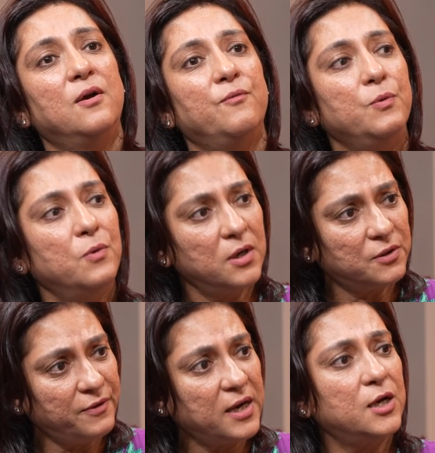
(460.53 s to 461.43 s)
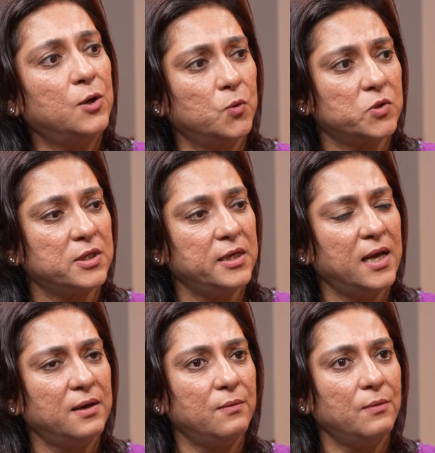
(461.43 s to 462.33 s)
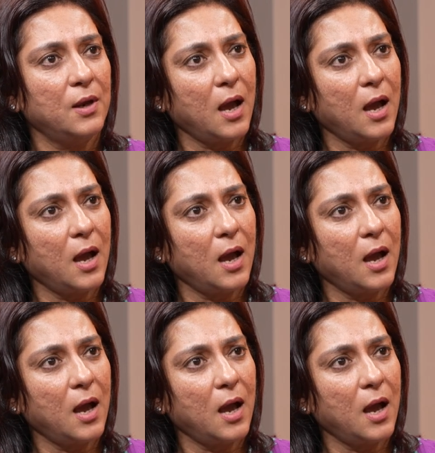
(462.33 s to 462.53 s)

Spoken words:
we worked very closely, and